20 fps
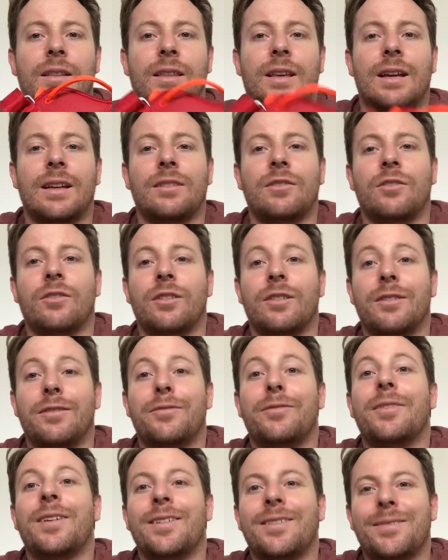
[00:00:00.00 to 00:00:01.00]
that kind of
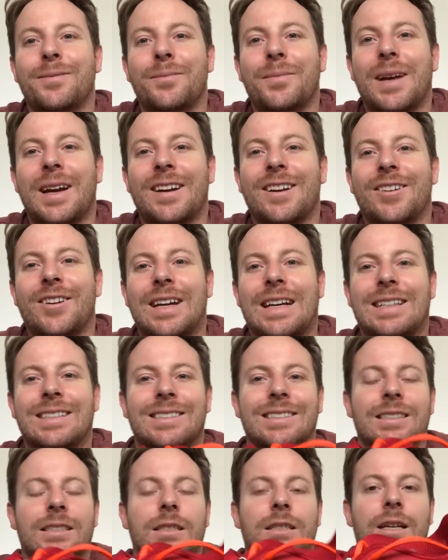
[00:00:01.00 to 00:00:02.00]
background.